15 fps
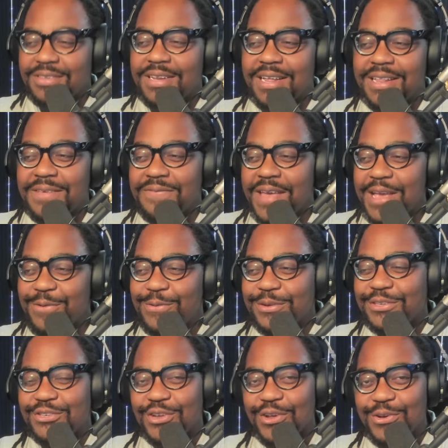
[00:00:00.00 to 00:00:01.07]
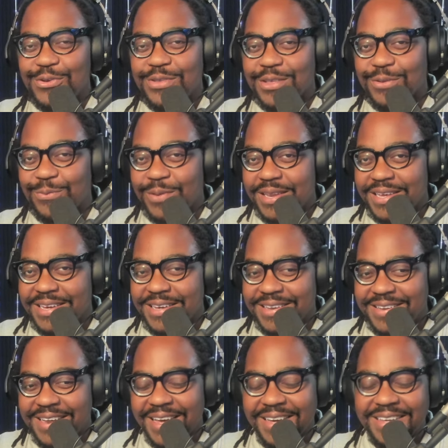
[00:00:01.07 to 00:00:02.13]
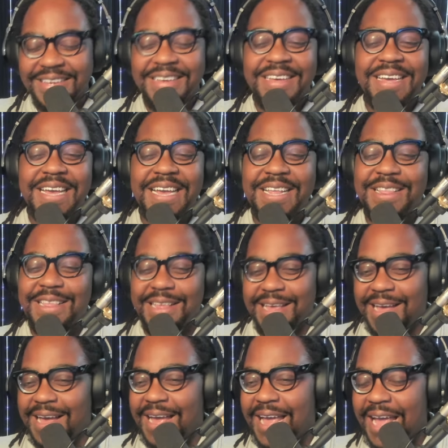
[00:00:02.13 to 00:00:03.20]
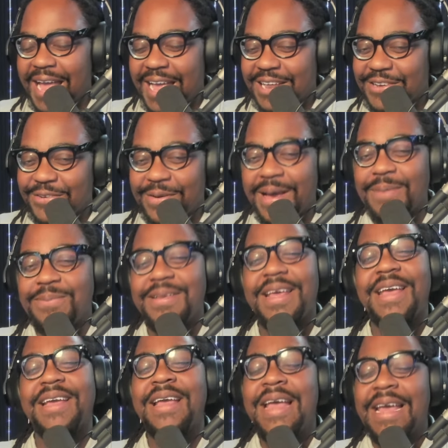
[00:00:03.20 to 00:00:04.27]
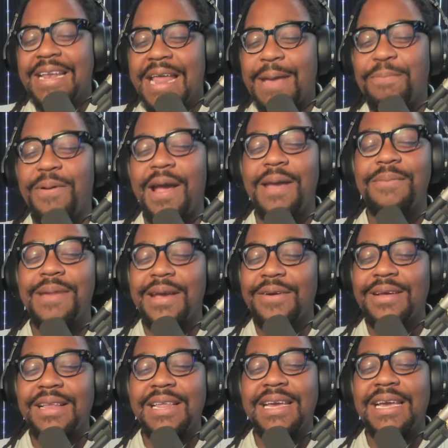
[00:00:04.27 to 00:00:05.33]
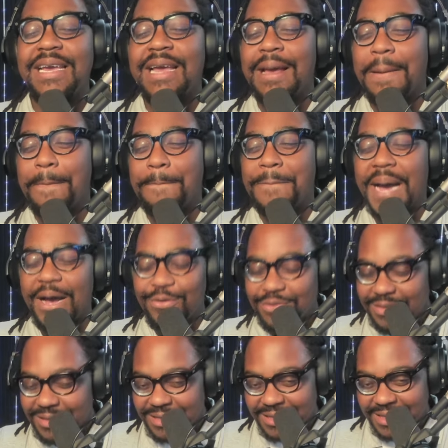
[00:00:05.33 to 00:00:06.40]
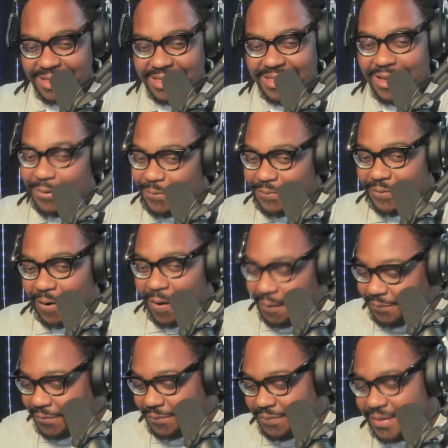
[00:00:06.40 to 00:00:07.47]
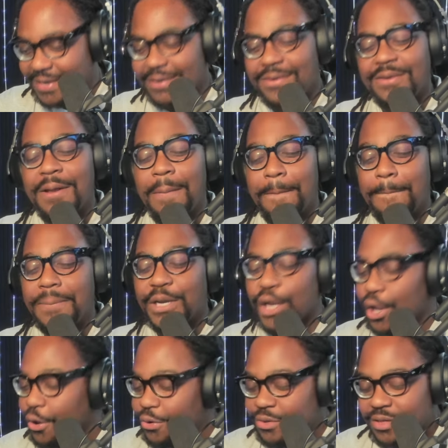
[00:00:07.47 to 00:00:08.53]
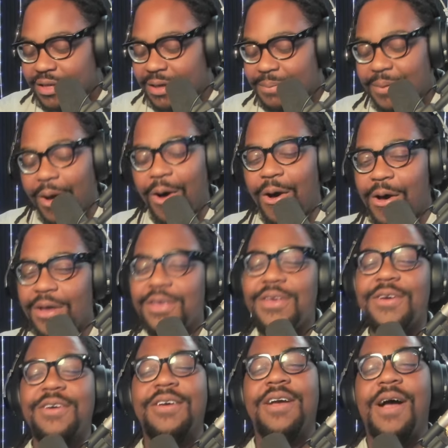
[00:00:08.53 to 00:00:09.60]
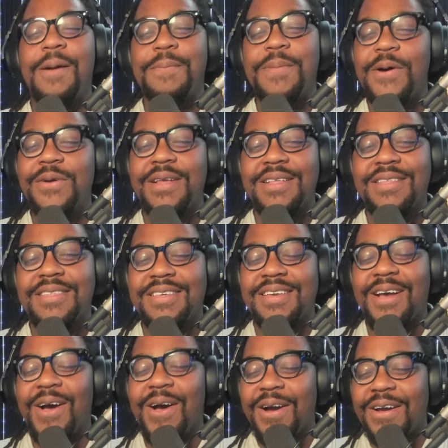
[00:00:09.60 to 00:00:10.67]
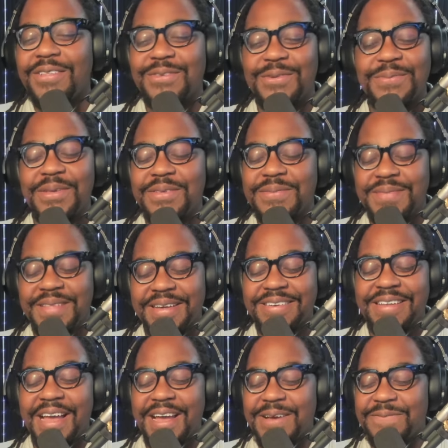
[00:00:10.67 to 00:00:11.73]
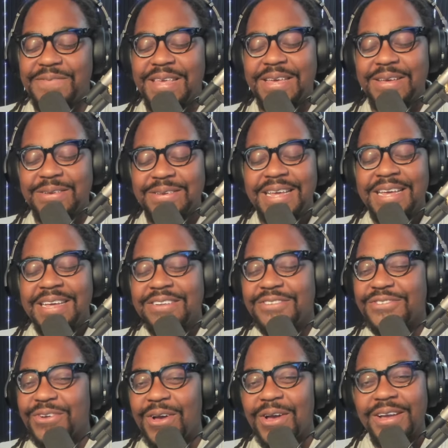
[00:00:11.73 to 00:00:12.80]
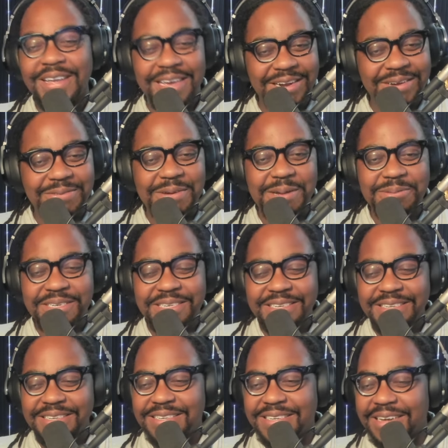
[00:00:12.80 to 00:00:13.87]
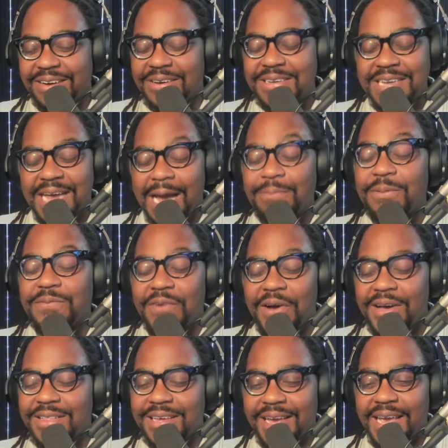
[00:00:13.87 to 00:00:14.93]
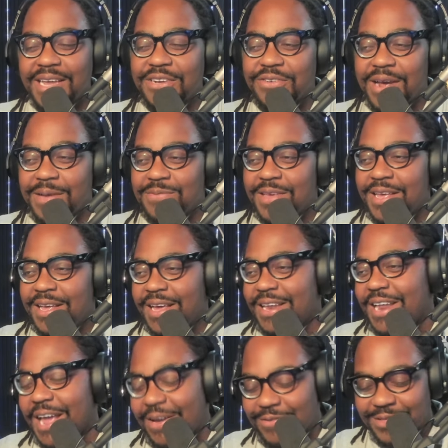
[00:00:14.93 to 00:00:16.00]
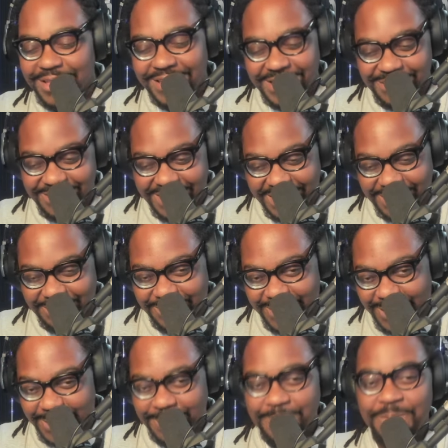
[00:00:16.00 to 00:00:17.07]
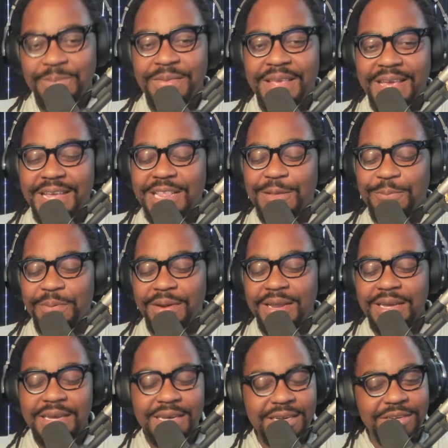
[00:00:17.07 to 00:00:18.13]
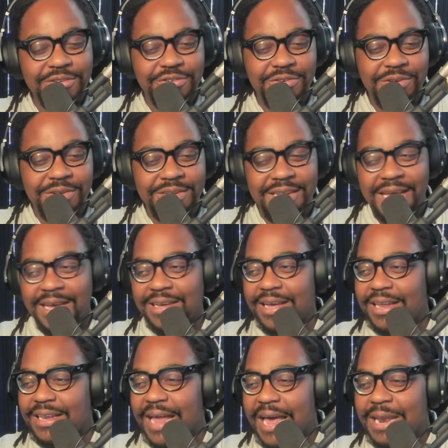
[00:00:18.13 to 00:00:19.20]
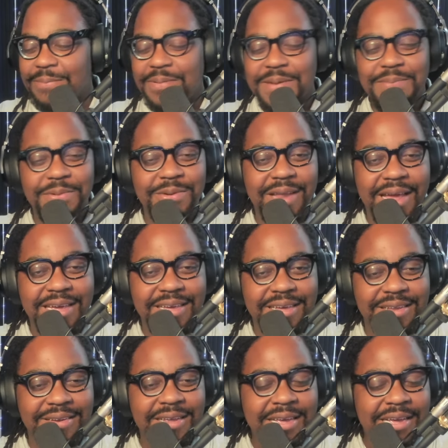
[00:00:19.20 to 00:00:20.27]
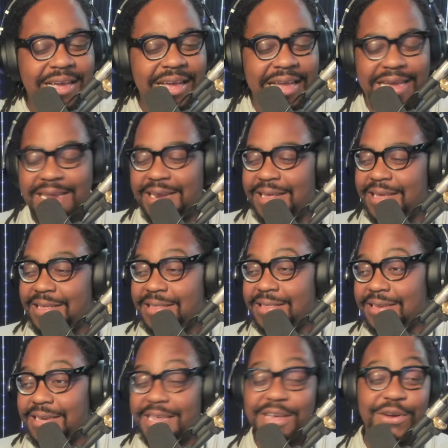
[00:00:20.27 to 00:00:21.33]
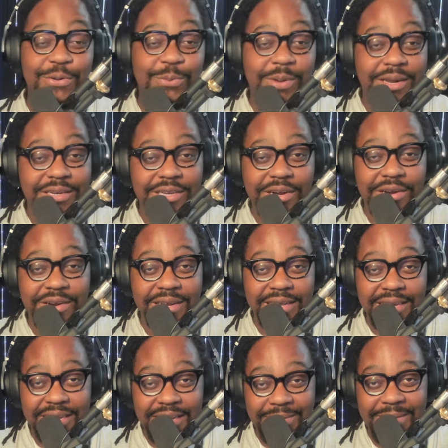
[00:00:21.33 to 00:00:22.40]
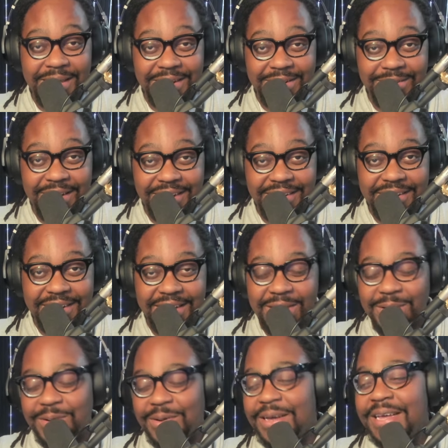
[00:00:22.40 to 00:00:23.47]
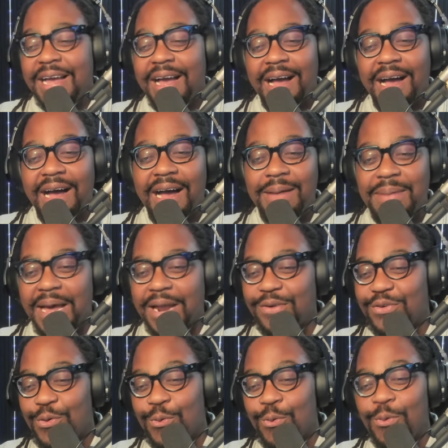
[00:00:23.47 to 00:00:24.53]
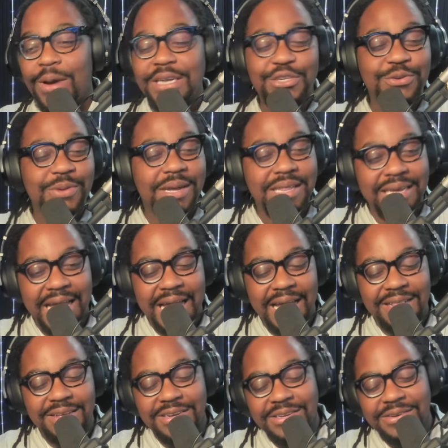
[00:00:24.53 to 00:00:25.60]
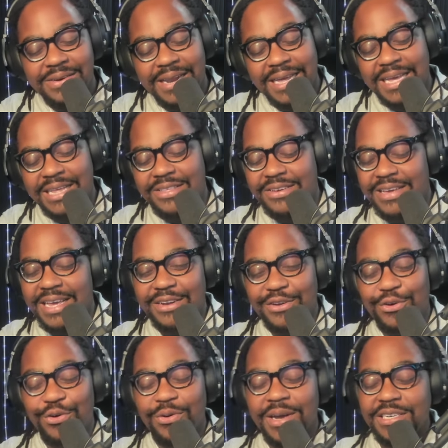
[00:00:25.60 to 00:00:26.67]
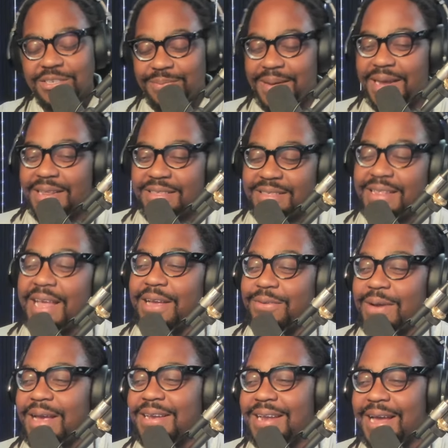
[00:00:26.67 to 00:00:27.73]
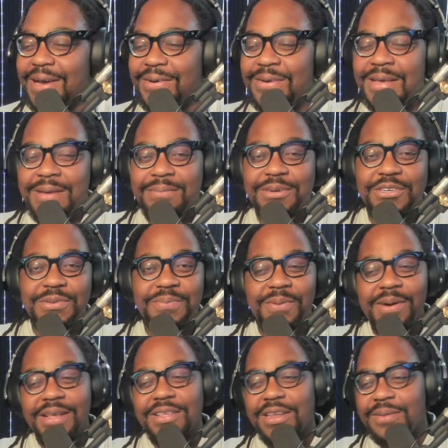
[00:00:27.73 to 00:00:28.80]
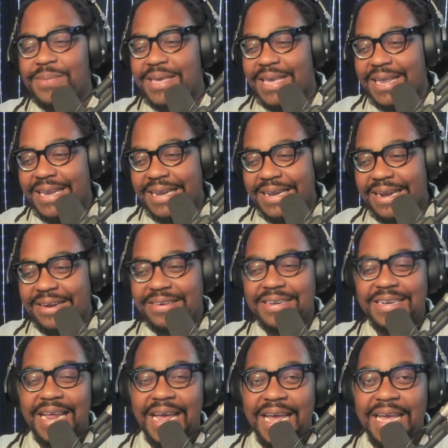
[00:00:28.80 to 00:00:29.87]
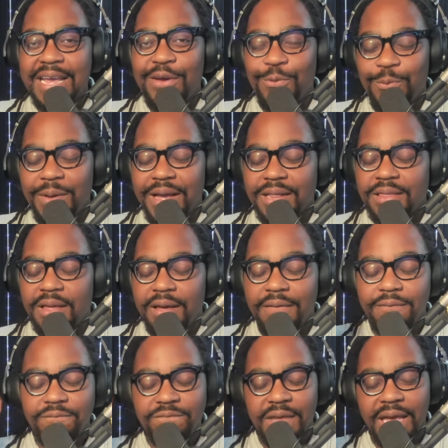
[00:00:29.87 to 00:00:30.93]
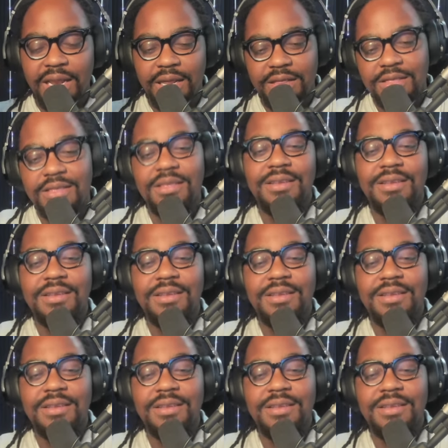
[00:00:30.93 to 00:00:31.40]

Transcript: Now, the Vanquished Souls is a really good deck. It's a hand trap deck that primarily bounces itself off the field, blows up all your opponent's cards or blows up their entire field, strong interruptions on top of all the hand traps and everything else they can play. It's a pretty good control deck. A lot of people like it. It is tier one currently in the meta right now. Um, I don't know what you other guys are doing. I guess you're getting crushed by this deck right now, but your boy's going to be getting in there today with Vaylantz.